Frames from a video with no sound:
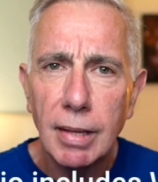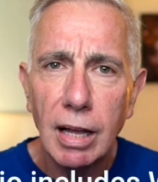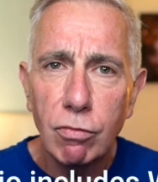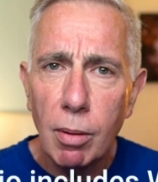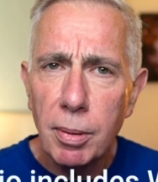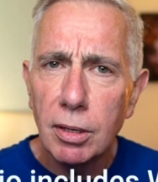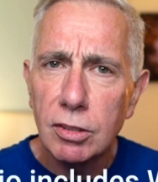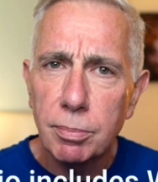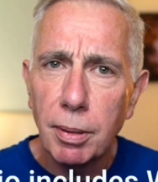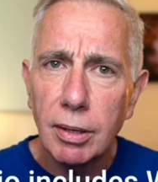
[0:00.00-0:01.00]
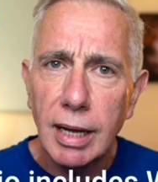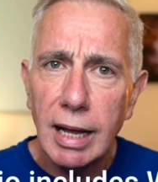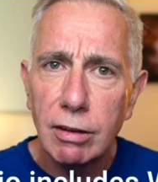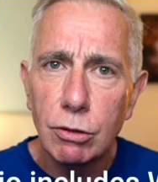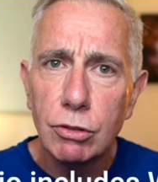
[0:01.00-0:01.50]
If webinars are part of
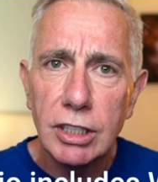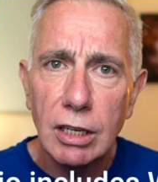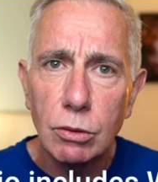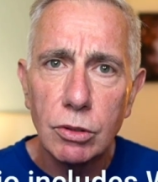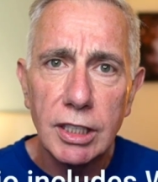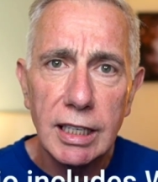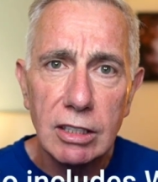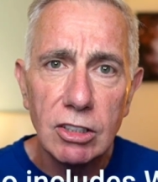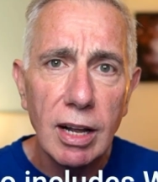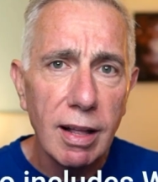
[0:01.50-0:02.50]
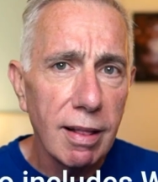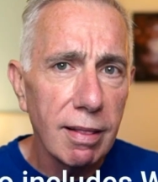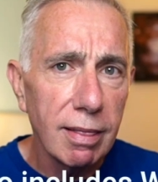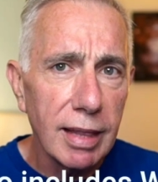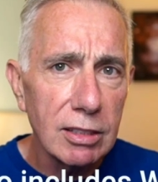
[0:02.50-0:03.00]
how you sell or teach,
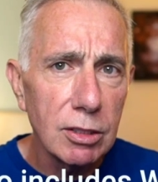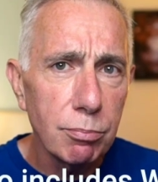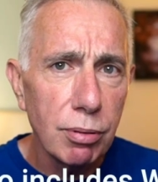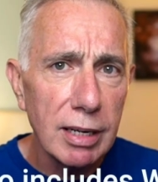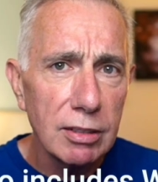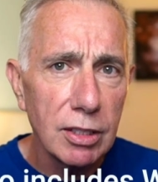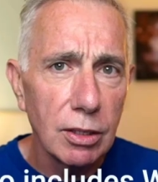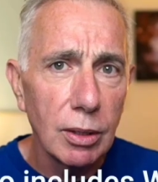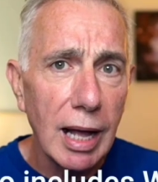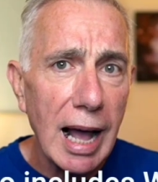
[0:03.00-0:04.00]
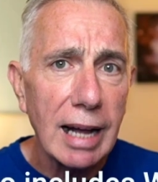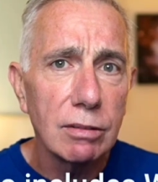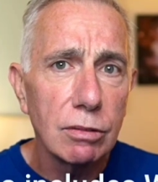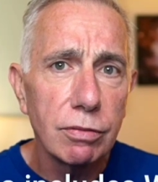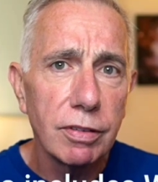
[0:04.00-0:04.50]
that's a practical
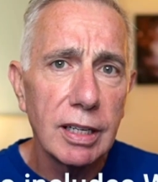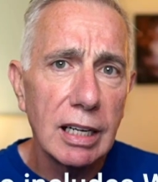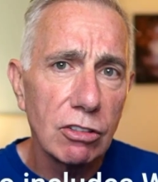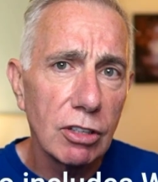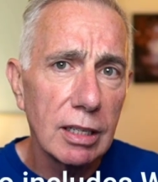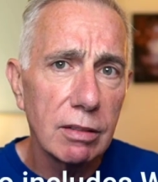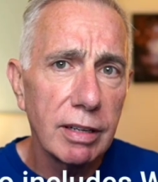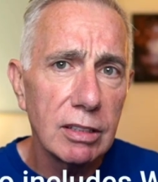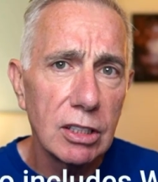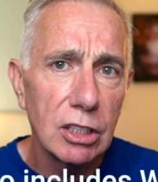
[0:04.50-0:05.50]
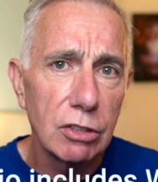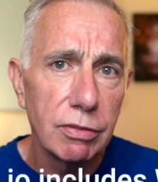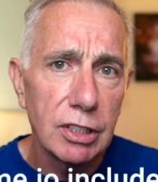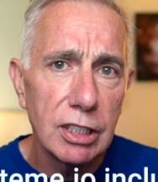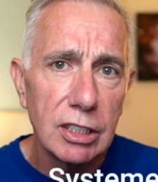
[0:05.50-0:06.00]
and financial advantage
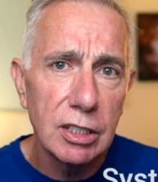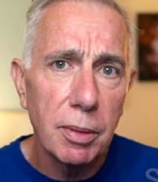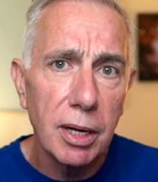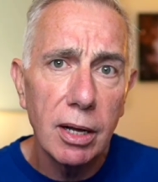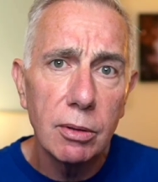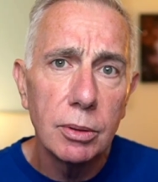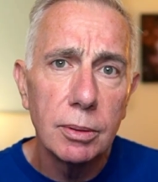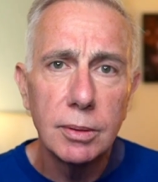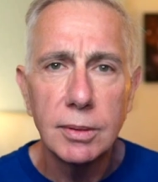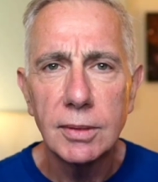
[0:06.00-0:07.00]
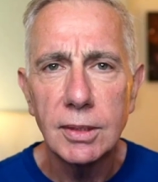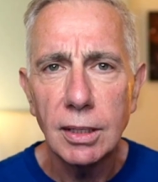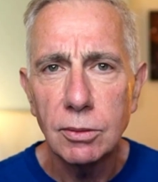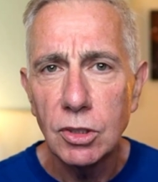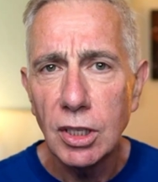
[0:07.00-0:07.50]
for Systeme.io.
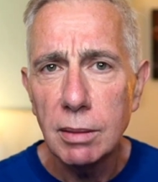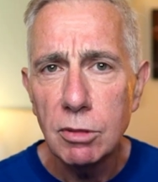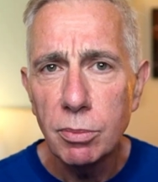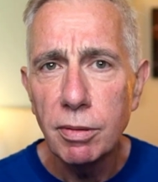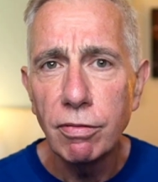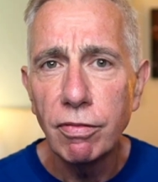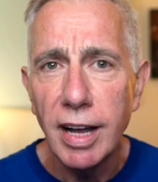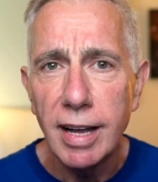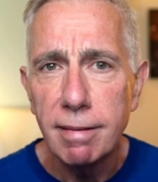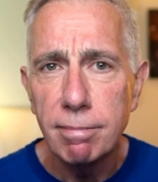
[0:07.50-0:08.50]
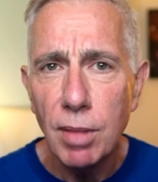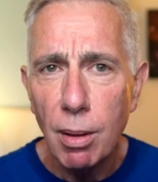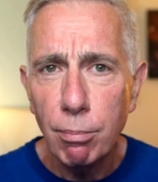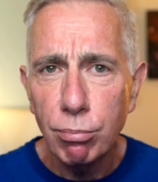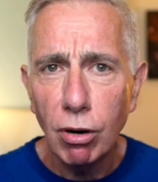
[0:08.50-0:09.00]
So time to be fair,
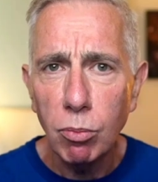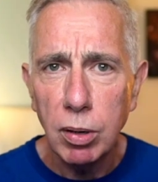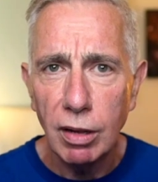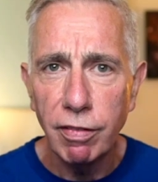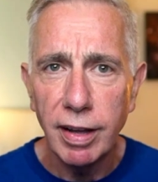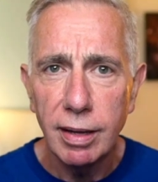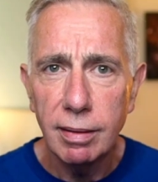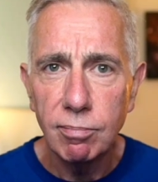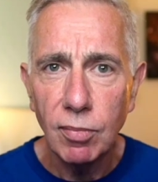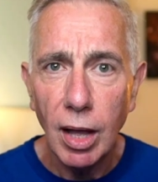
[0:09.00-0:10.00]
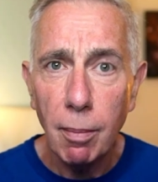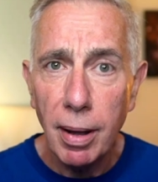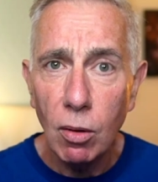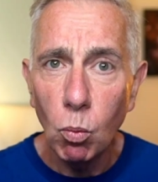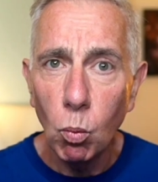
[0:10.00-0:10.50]
properly fair,
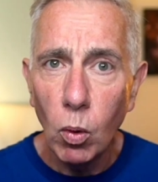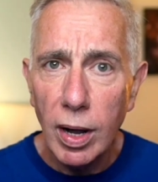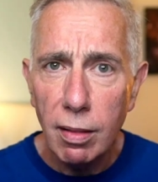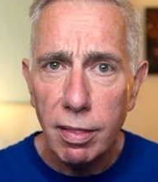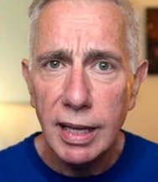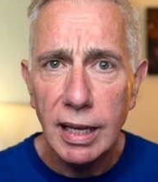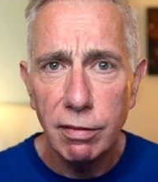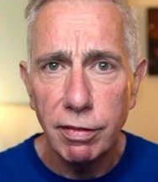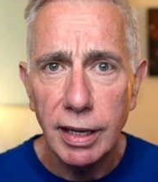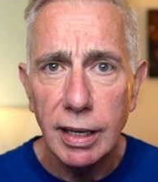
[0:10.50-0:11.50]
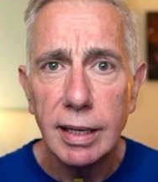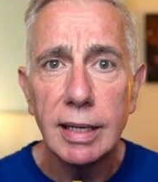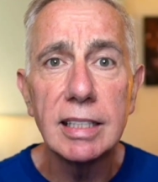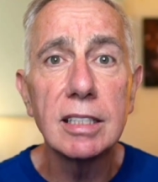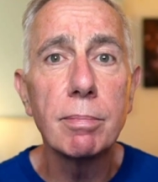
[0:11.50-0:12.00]
about where Thinkific
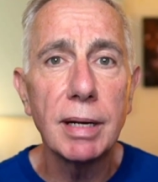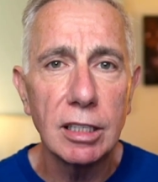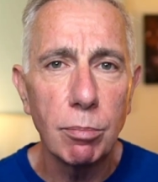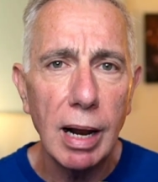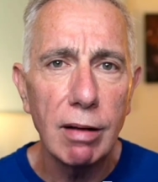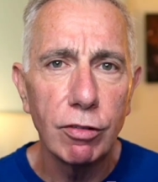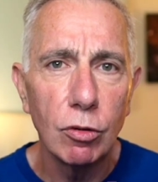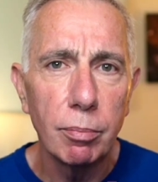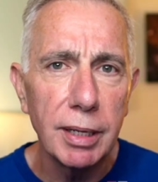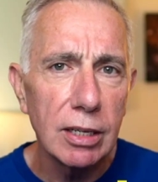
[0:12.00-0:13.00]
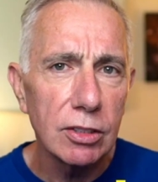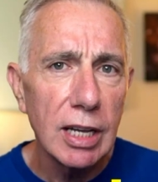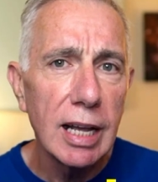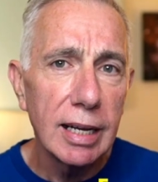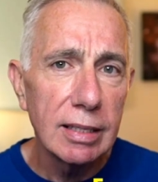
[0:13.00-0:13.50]
is the better platform, because
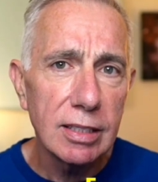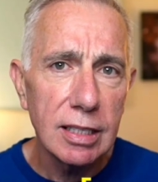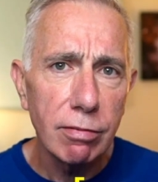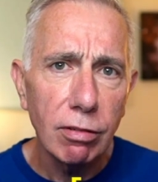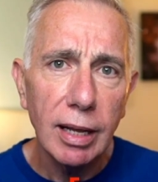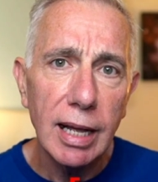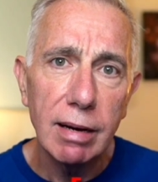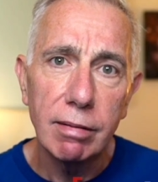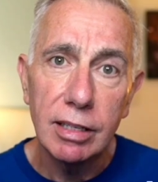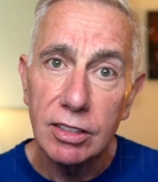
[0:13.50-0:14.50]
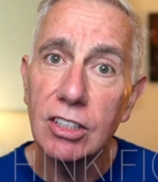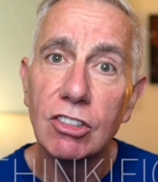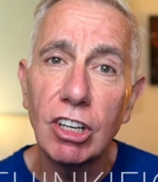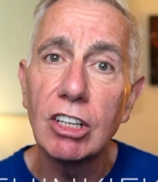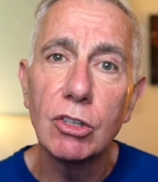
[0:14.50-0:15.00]
in several areas it
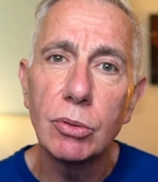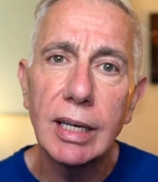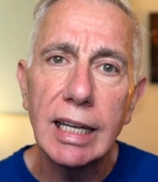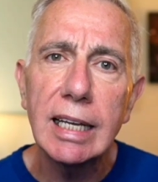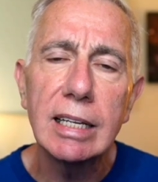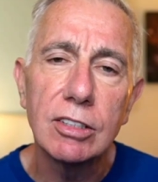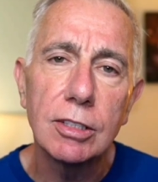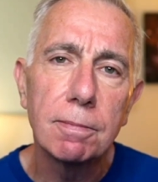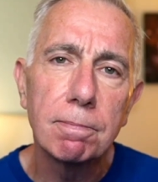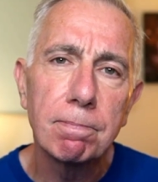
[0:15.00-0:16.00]
genuinely is.